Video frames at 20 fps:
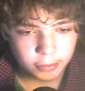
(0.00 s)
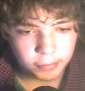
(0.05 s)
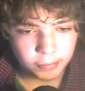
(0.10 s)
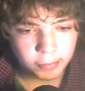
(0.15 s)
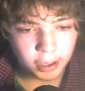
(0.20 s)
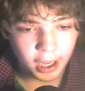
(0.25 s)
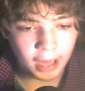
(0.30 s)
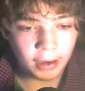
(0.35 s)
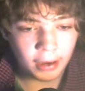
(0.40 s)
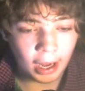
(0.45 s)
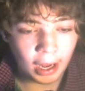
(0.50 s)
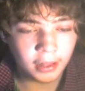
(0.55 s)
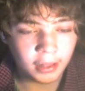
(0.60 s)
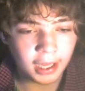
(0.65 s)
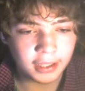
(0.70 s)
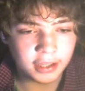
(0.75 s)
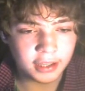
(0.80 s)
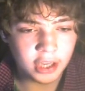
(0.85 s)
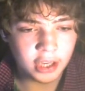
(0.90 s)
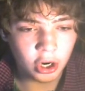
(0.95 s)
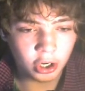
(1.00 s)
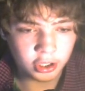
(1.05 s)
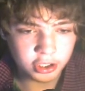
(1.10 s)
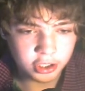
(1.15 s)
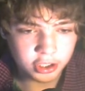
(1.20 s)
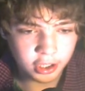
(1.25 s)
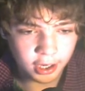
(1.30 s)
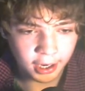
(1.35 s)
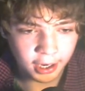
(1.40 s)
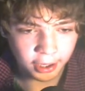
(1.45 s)
But I like the art
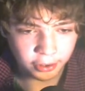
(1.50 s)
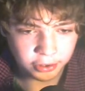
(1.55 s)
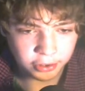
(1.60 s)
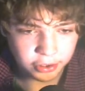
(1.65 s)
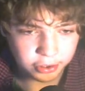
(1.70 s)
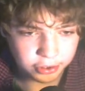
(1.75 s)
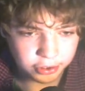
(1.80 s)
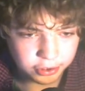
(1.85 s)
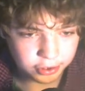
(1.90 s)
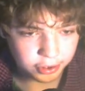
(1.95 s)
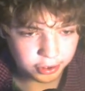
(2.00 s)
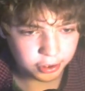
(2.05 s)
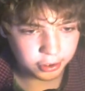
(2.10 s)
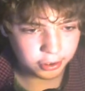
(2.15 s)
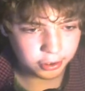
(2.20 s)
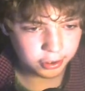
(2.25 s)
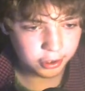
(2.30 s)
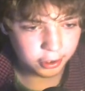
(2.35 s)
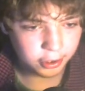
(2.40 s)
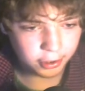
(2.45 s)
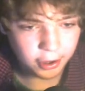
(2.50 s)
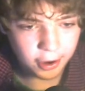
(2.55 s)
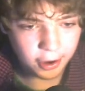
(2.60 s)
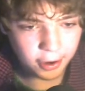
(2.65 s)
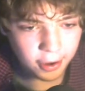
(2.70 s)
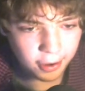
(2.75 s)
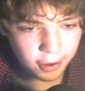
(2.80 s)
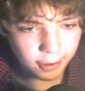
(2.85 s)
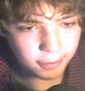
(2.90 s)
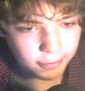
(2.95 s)
style. Just
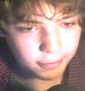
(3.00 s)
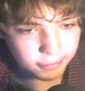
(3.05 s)
yeah.